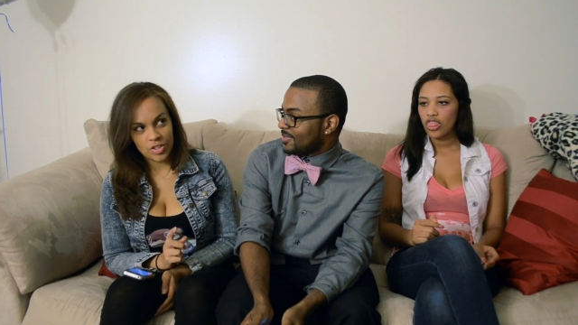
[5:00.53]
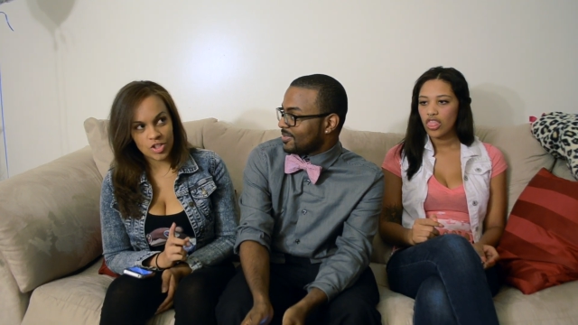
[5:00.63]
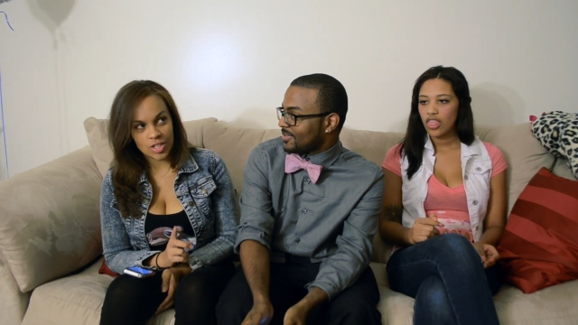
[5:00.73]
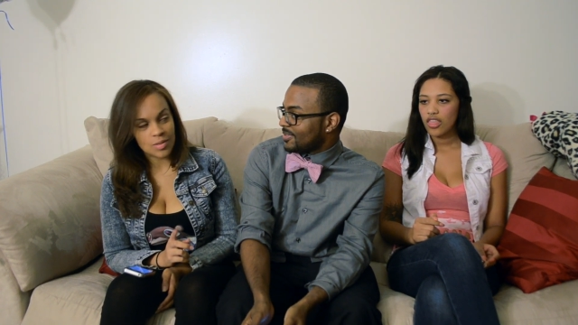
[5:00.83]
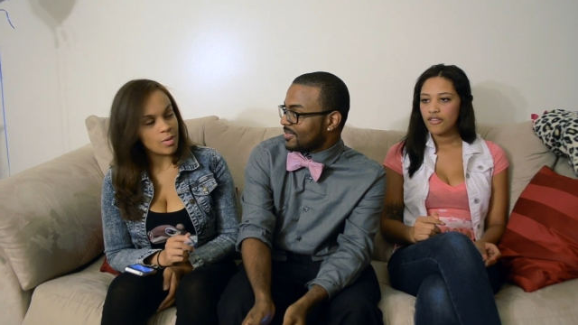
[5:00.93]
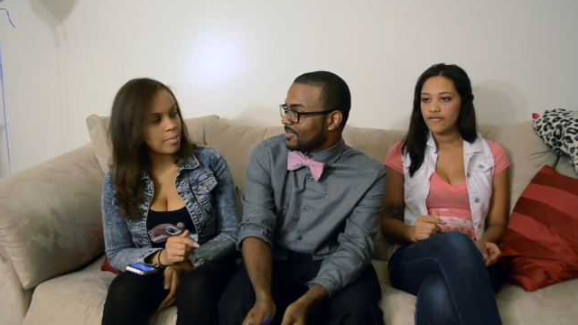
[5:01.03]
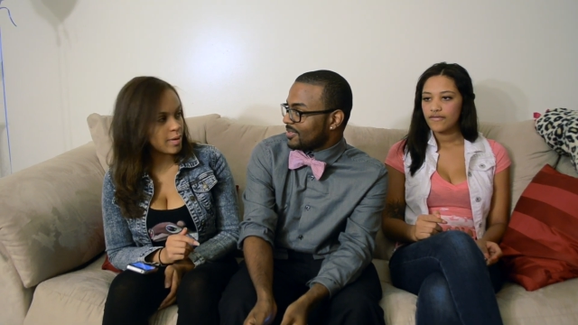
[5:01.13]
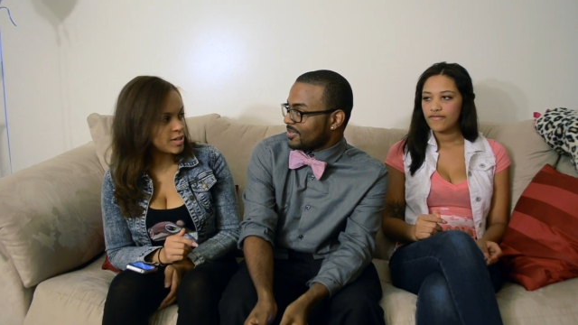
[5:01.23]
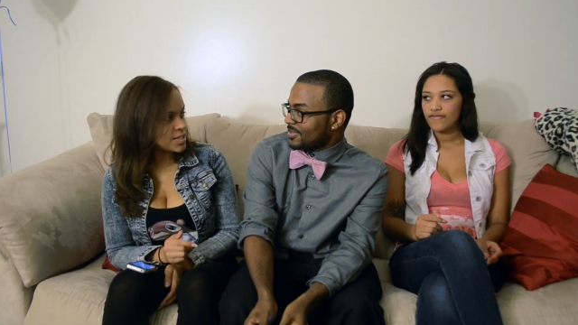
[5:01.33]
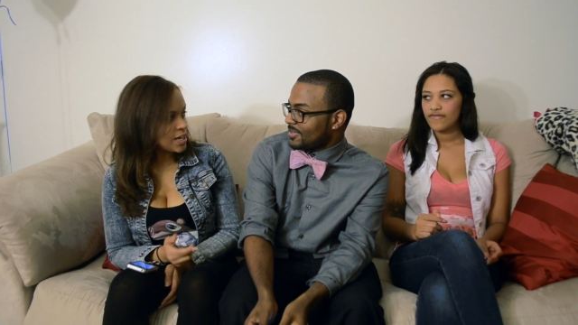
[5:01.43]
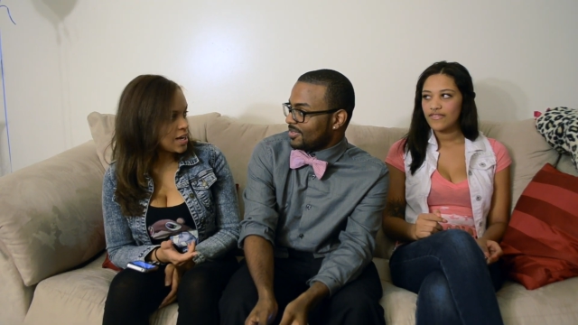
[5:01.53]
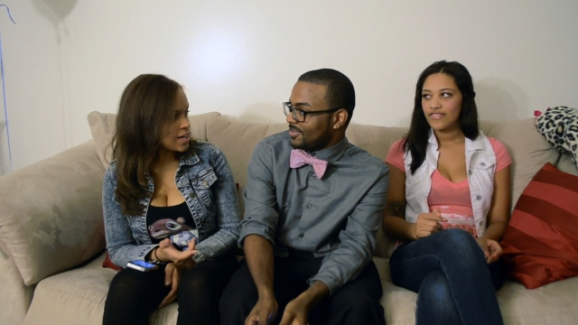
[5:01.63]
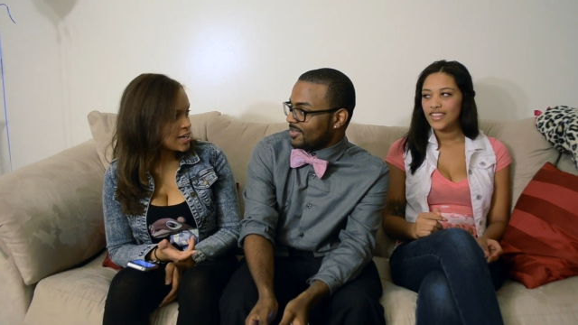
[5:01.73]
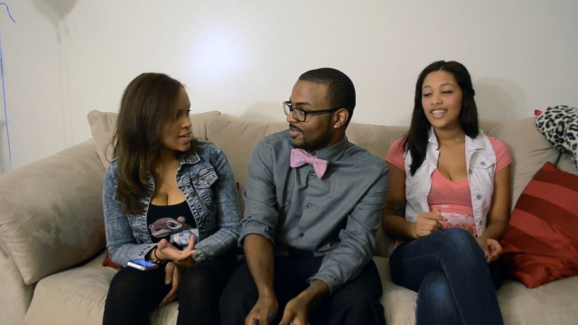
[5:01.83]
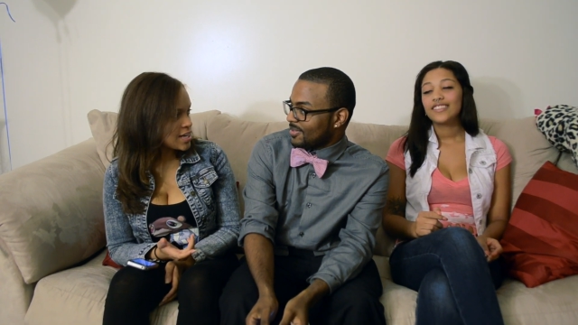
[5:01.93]
Speaker 1: just one person on
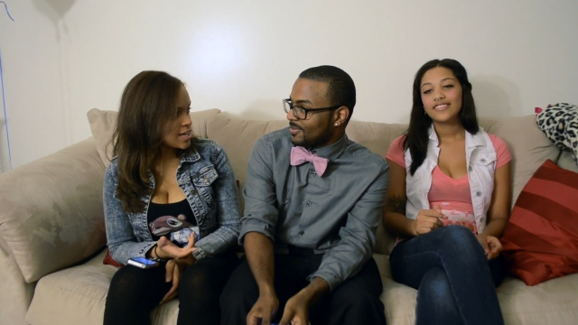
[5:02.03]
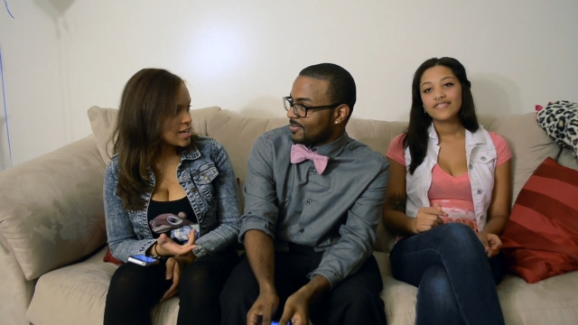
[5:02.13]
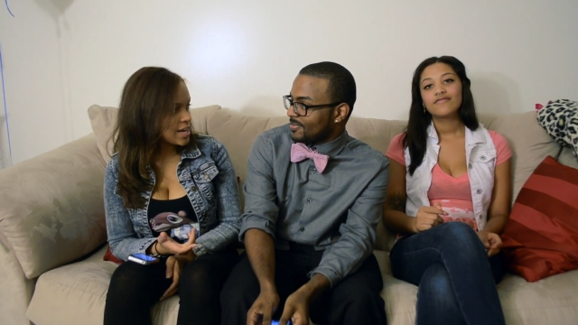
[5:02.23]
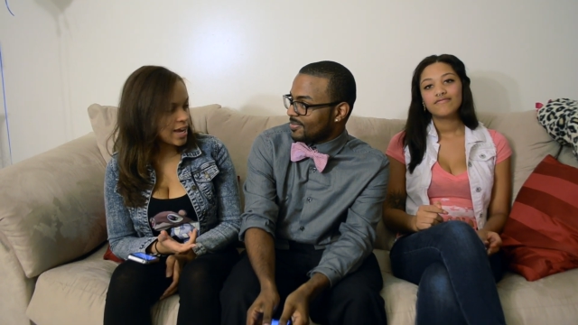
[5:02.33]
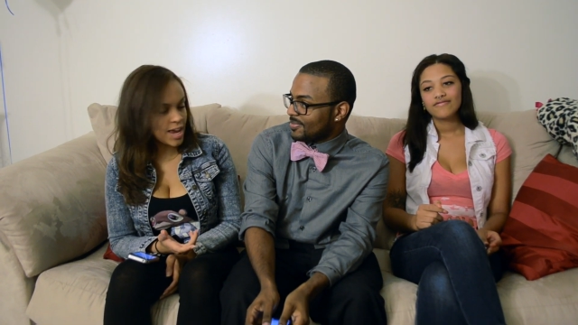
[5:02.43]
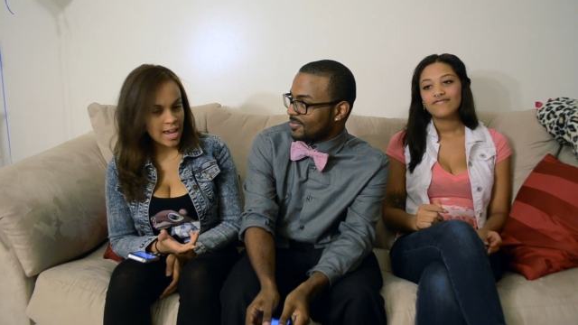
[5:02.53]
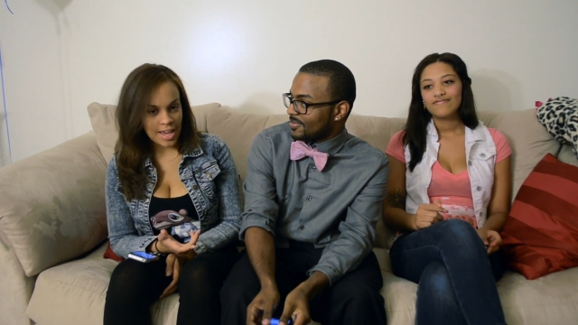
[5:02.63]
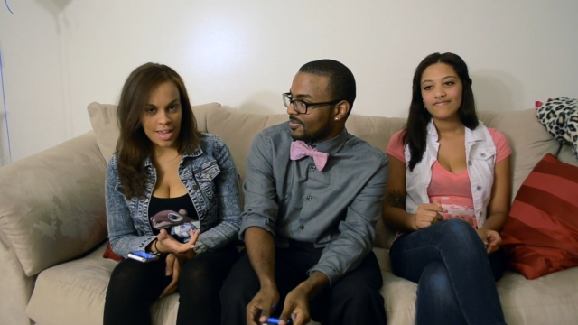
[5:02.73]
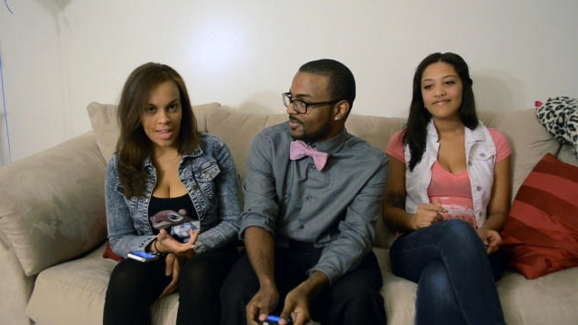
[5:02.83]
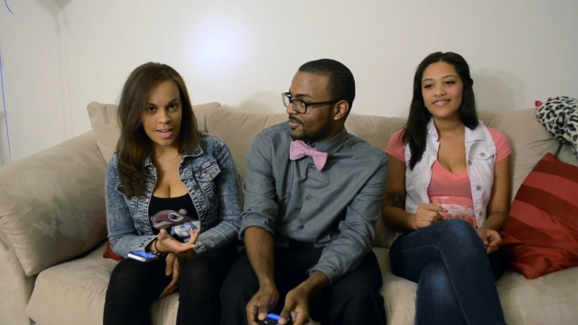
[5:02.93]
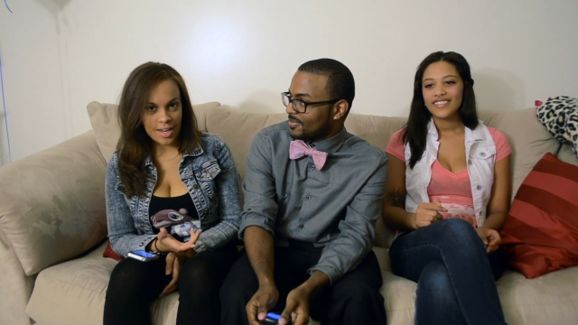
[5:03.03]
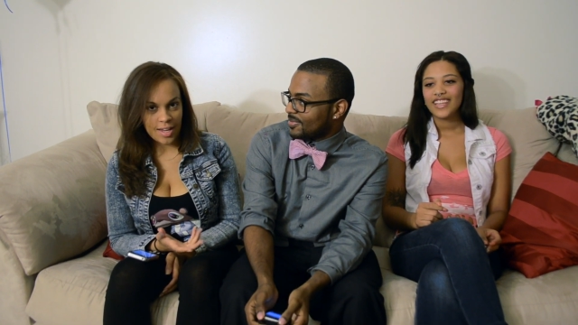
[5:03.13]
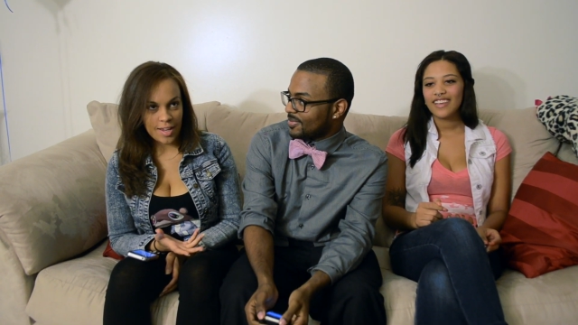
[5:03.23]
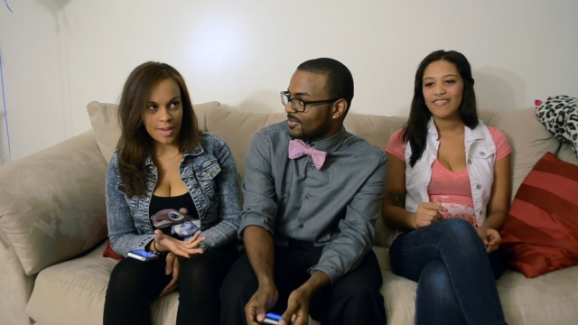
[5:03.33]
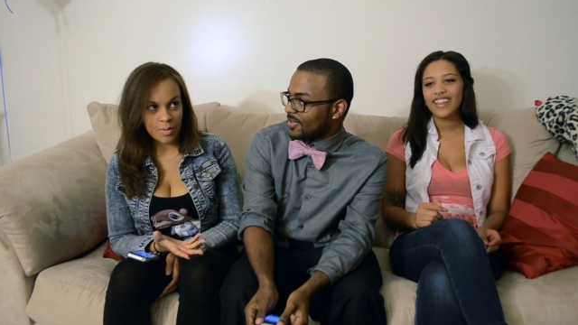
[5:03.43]
it, and
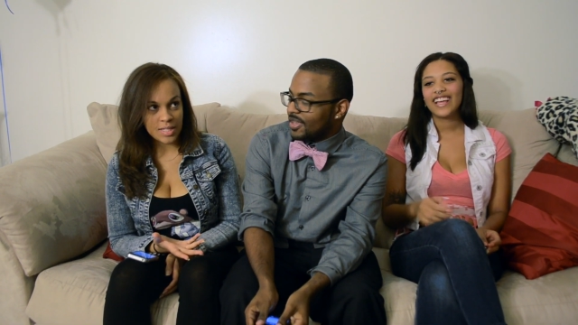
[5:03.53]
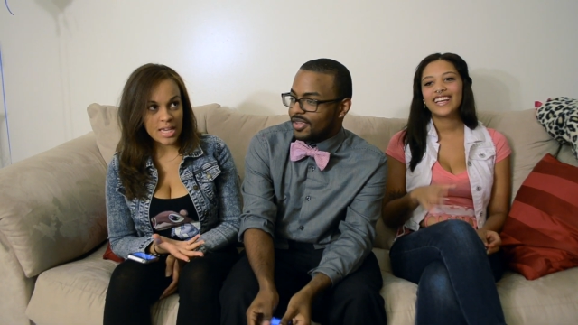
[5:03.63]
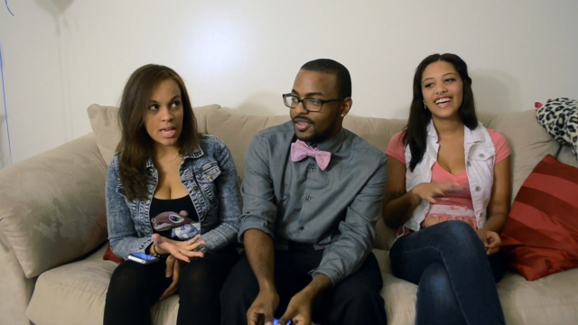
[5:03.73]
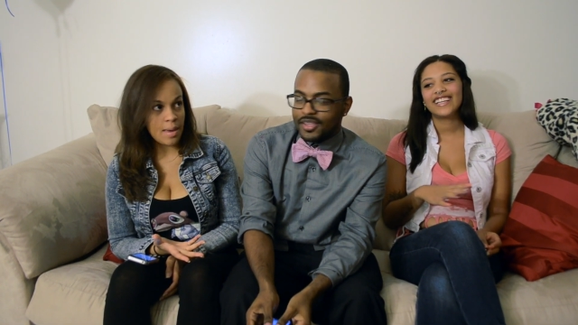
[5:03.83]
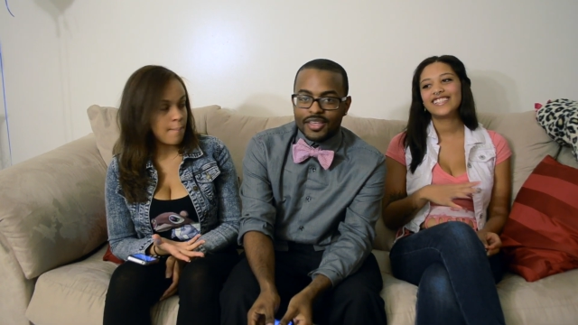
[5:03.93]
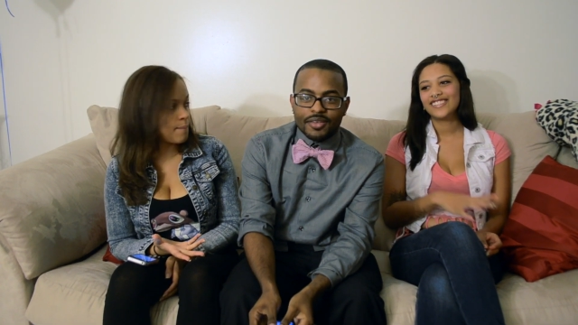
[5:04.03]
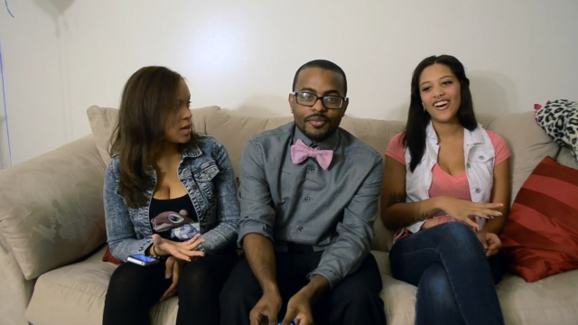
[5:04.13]
it, it felt was like Cudi's